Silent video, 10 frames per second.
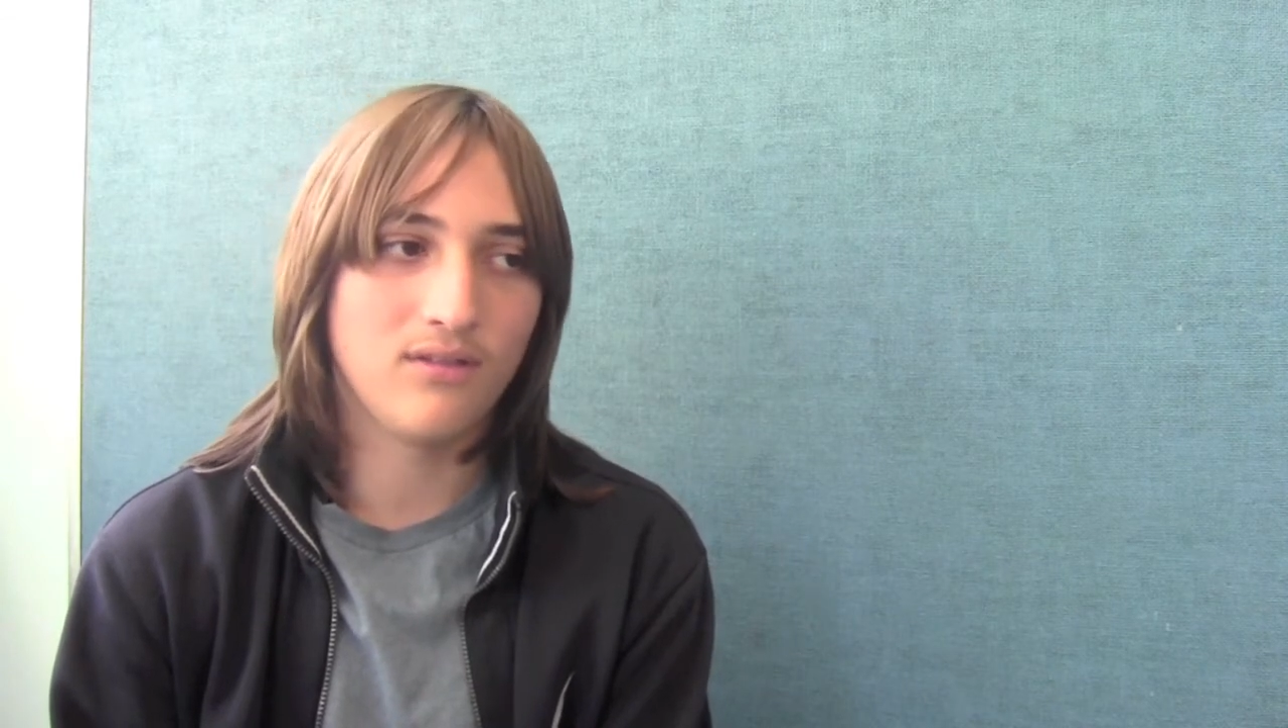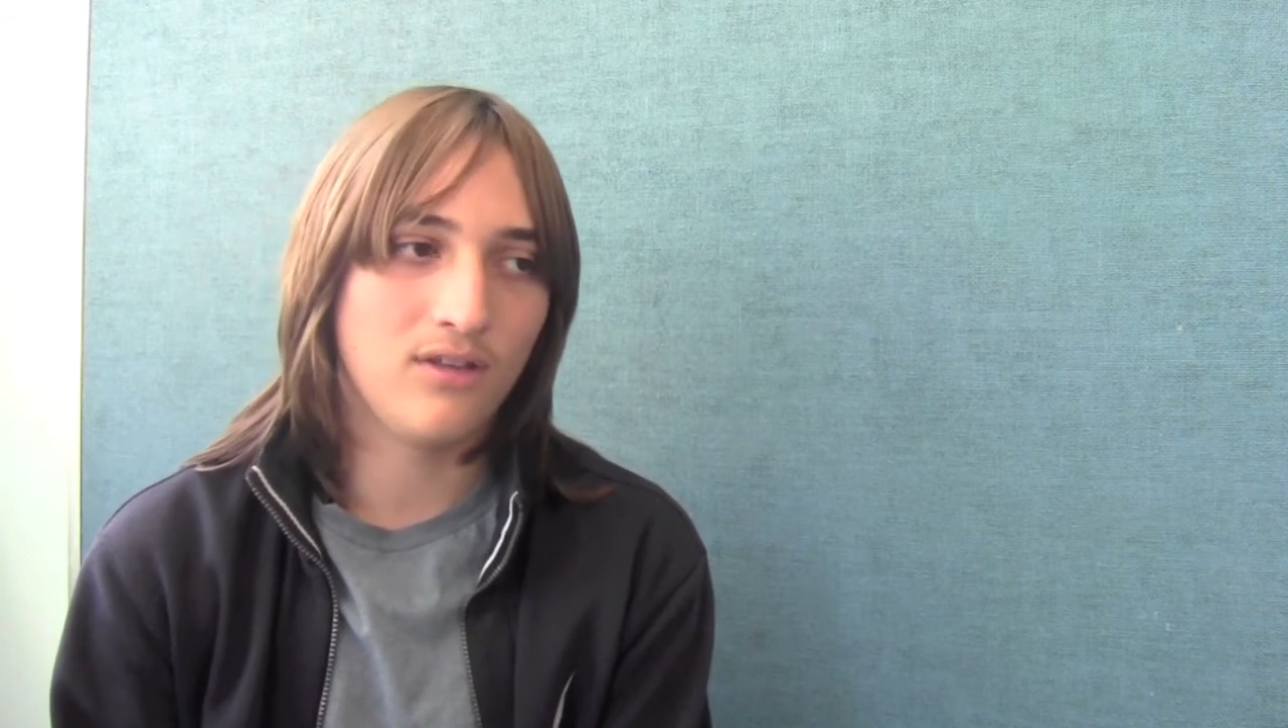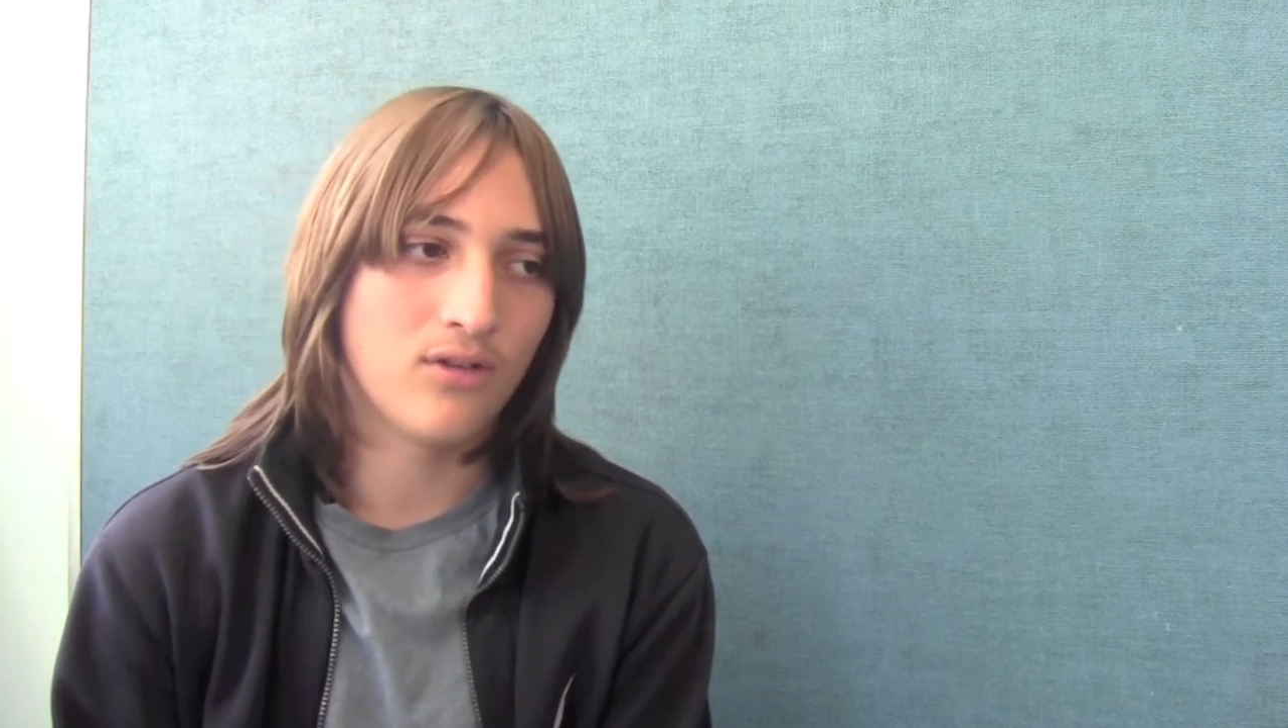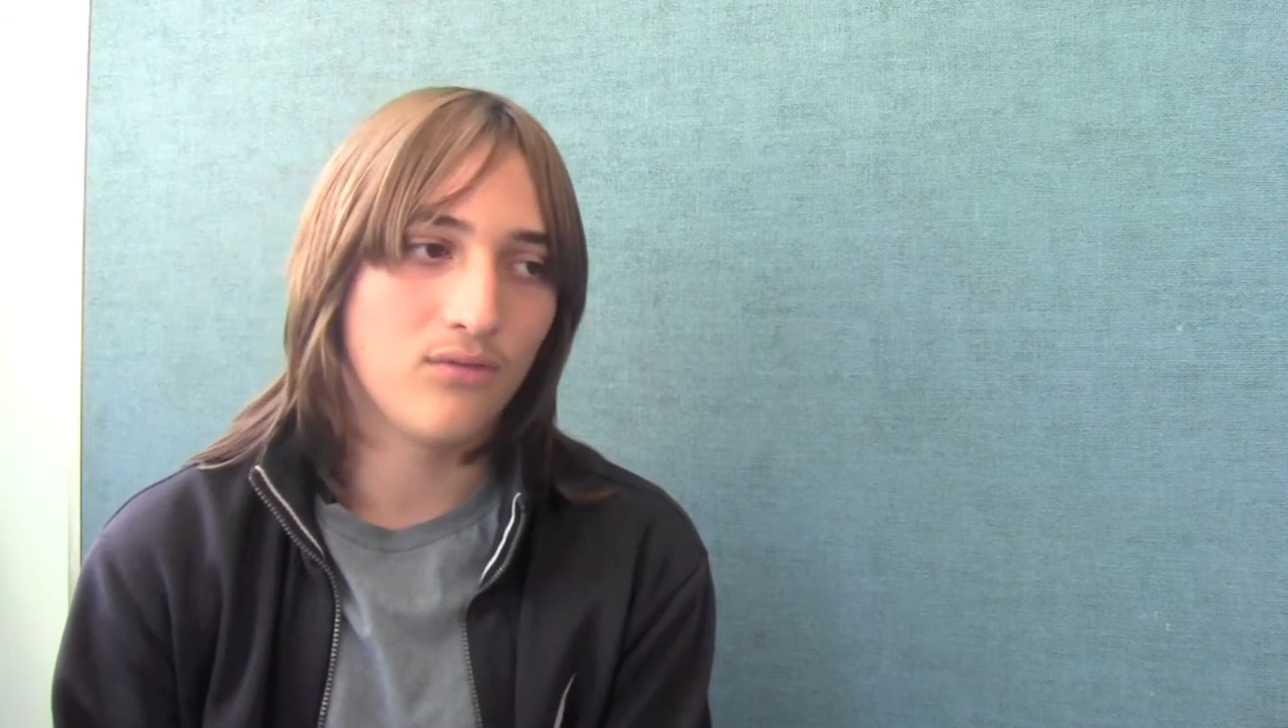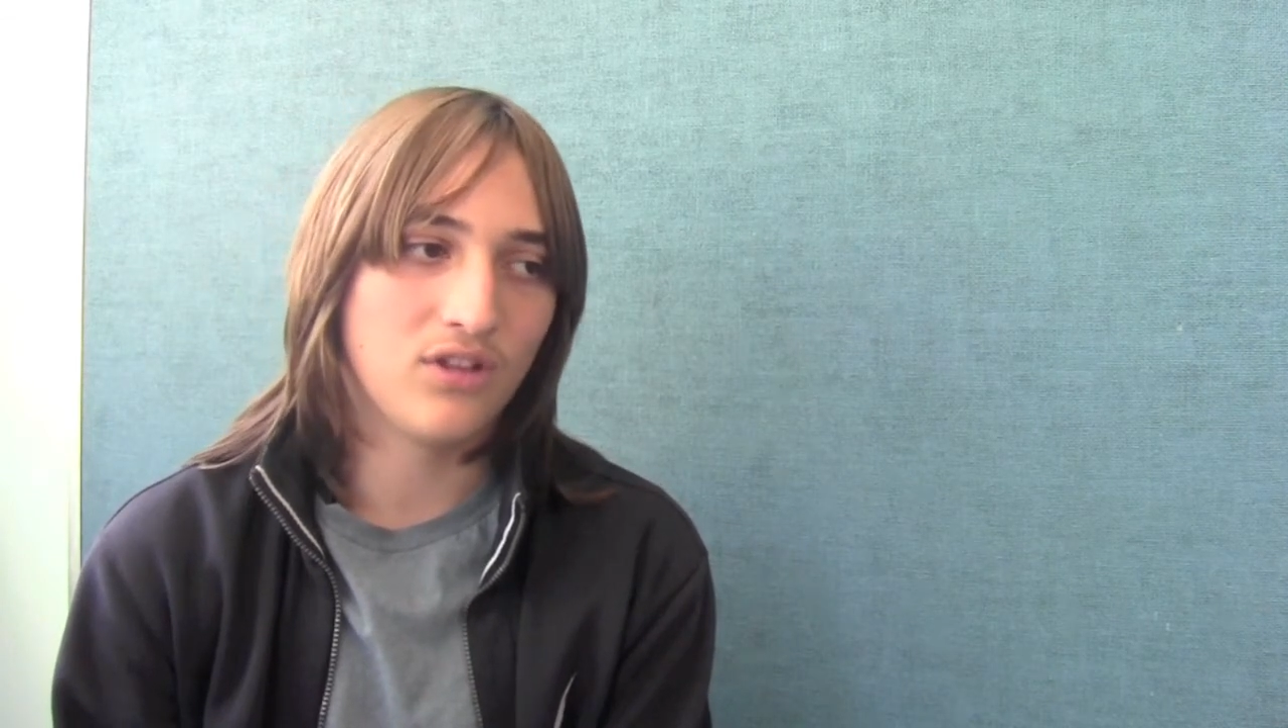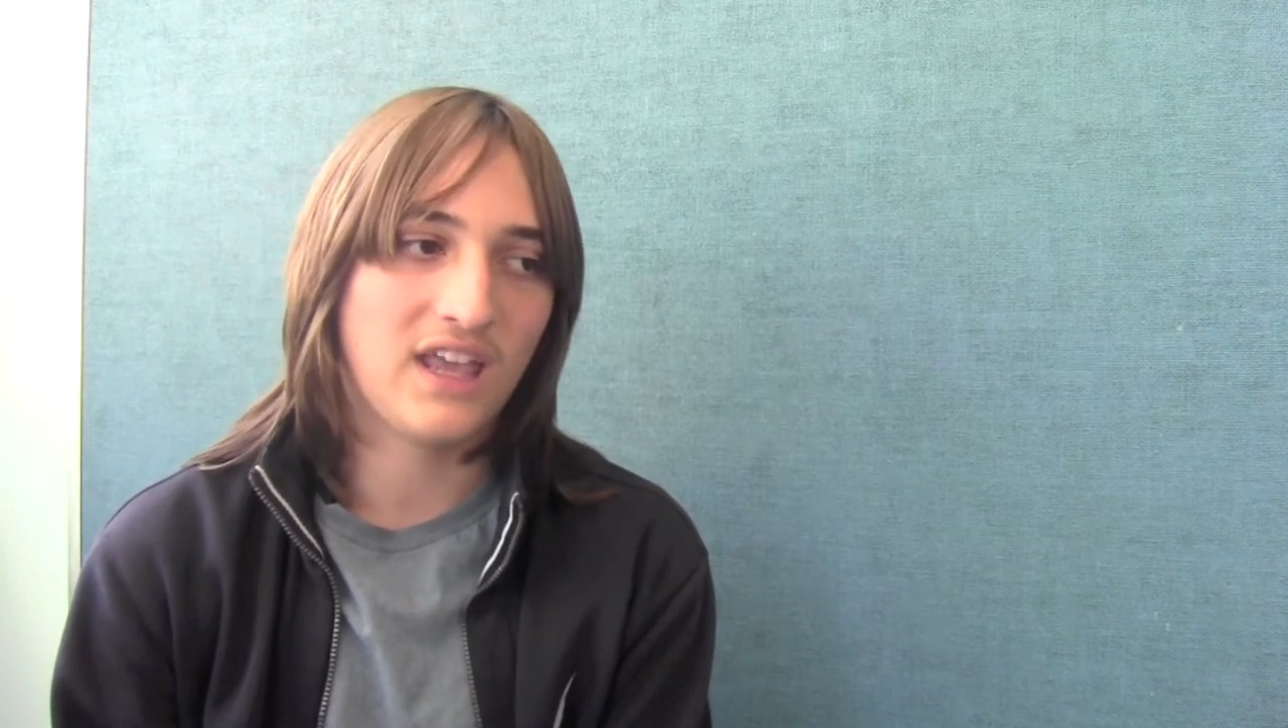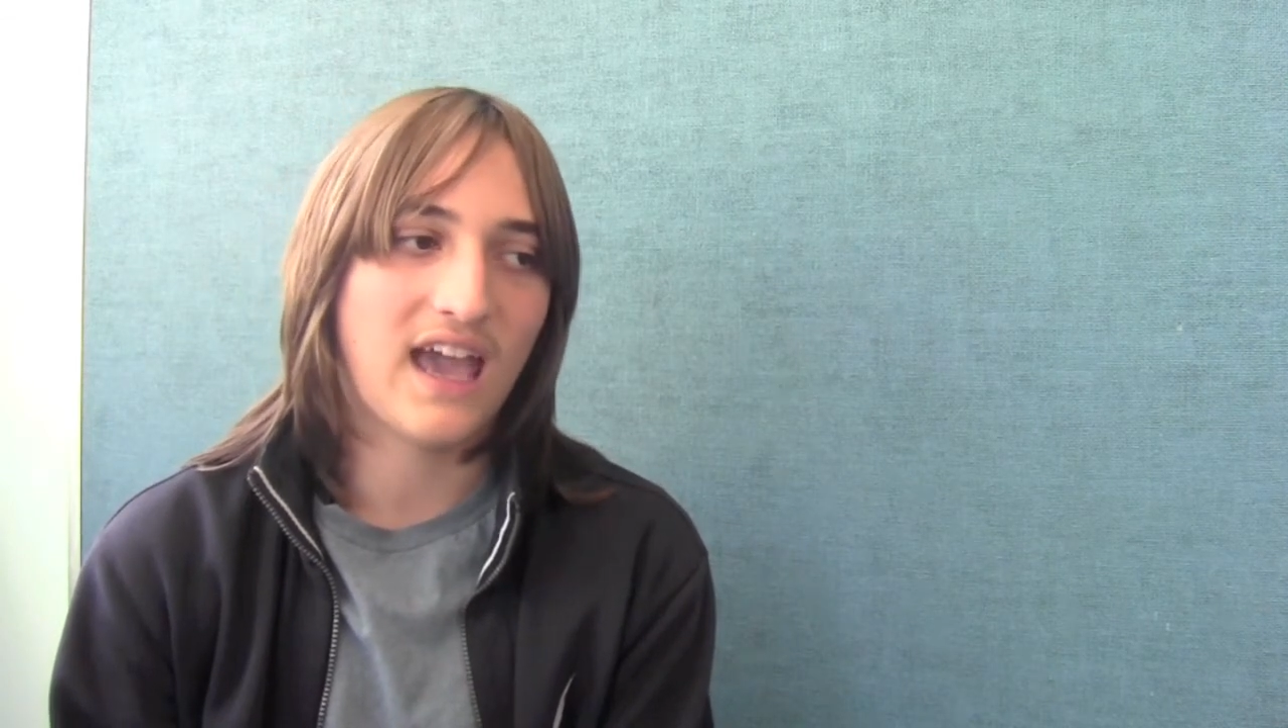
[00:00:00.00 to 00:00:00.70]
you don't really